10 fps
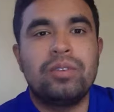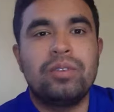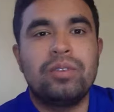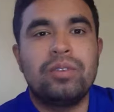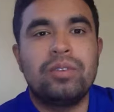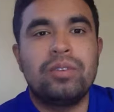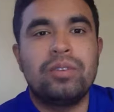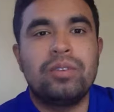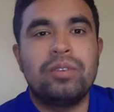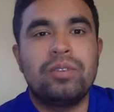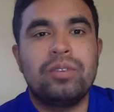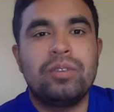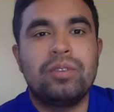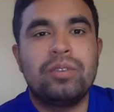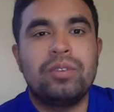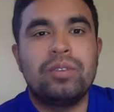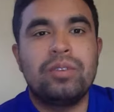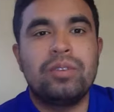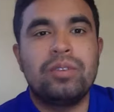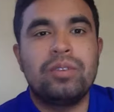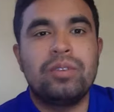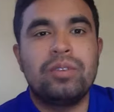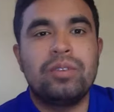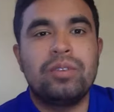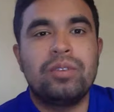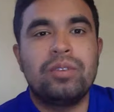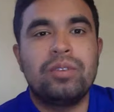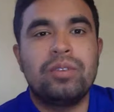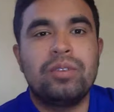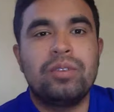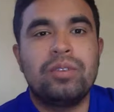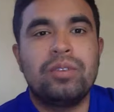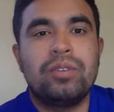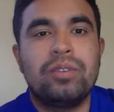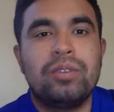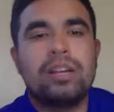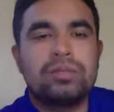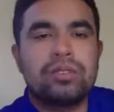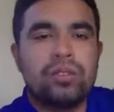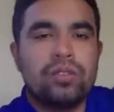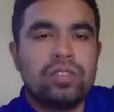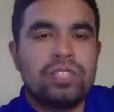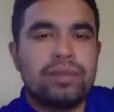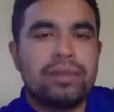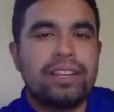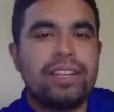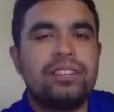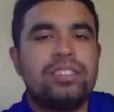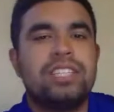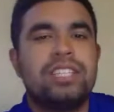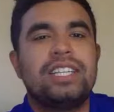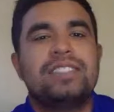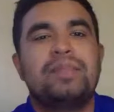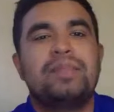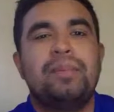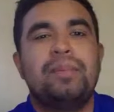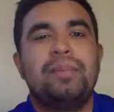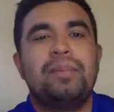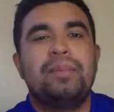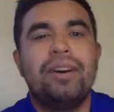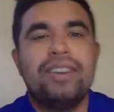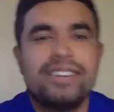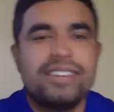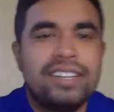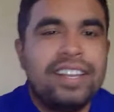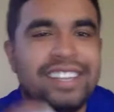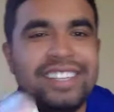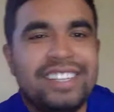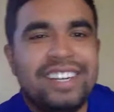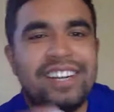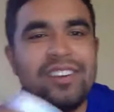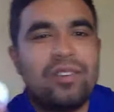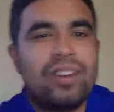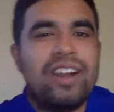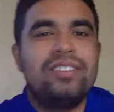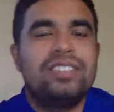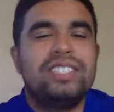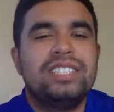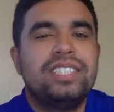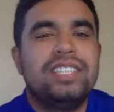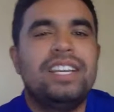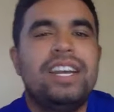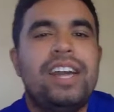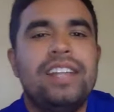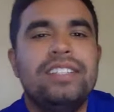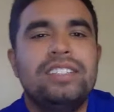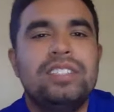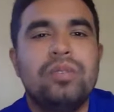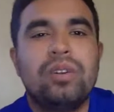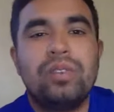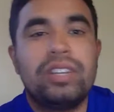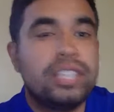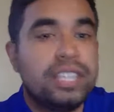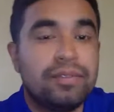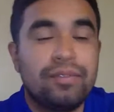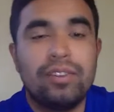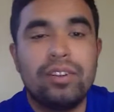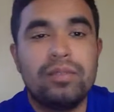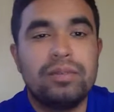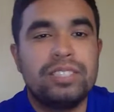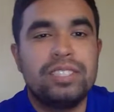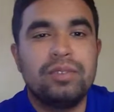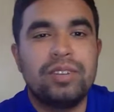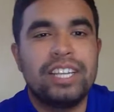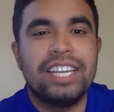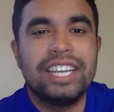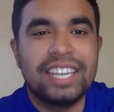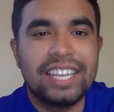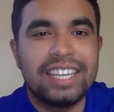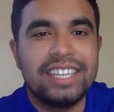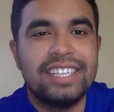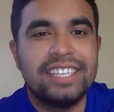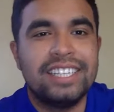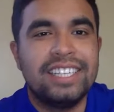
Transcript: as well. But I like to play kind of like an obstacle course at my house, and I like to putt, and I go around and where we can hit from and see what I can get, and